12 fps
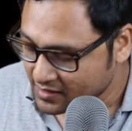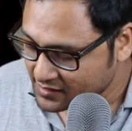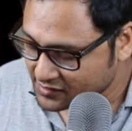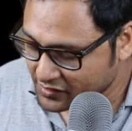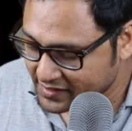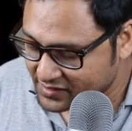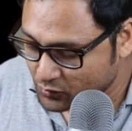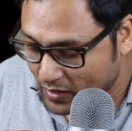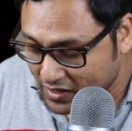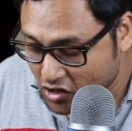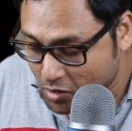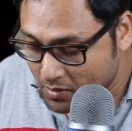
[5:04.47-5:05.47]
So it's
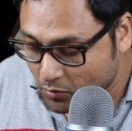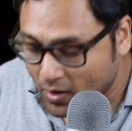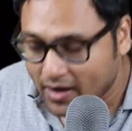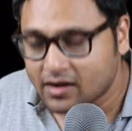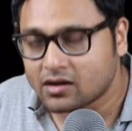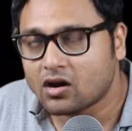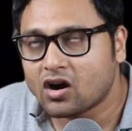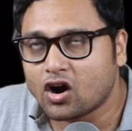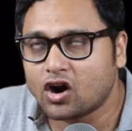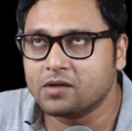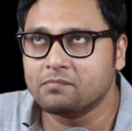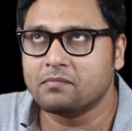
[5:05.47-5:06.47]
1, 1
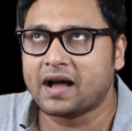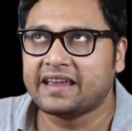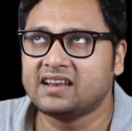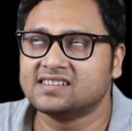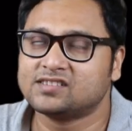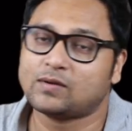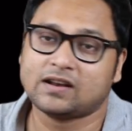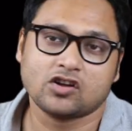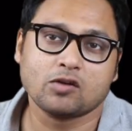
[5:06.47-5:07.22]
or minus 1,